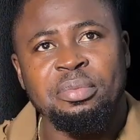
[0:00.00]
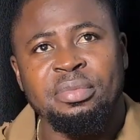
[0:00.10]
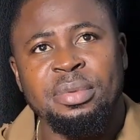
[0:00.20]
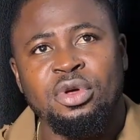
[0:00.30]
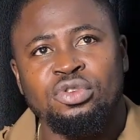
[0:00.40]

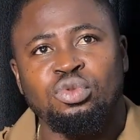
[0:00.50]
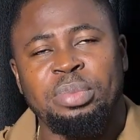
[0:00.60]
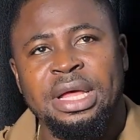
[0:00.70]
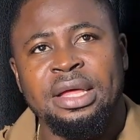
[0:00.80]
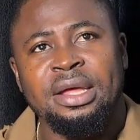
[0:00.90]
Maybe you want to
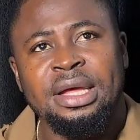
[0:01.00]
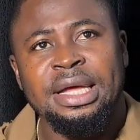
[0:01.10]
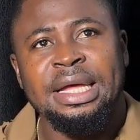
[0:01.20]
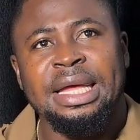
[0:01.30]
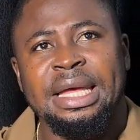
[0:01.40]
play
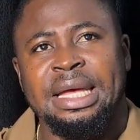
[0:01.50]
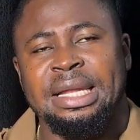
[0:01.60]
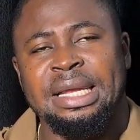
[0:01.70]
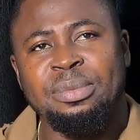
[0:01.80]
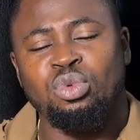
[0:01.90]
a
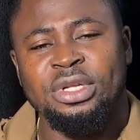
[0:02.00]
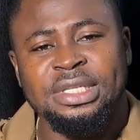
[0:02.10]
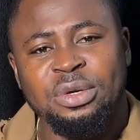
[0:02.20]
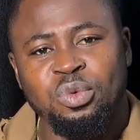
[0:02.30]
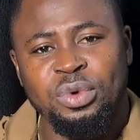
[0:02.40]
rhythm
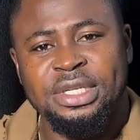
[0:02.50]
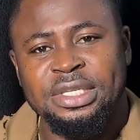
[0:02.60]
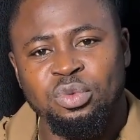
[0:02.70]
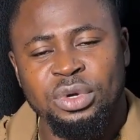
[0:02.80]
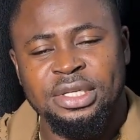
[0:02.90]

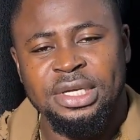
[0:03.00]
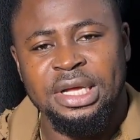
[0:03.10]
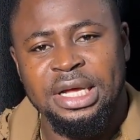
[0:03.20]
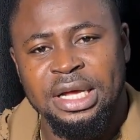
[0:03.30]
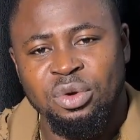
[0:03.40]

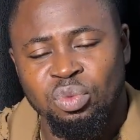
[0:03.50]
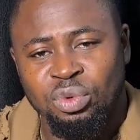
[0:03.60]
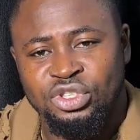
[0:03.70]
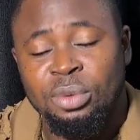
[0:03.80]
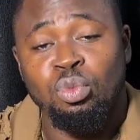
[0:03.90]

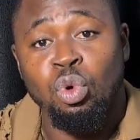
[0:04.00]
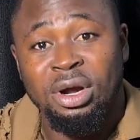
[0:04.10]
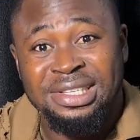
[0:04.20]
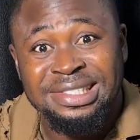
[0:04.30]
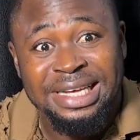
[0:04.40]
with some
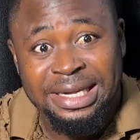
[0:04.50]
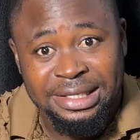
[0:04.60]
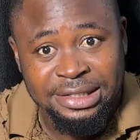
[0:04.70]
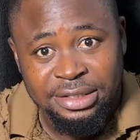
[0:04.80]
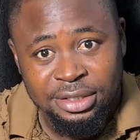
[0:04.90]
words inside it.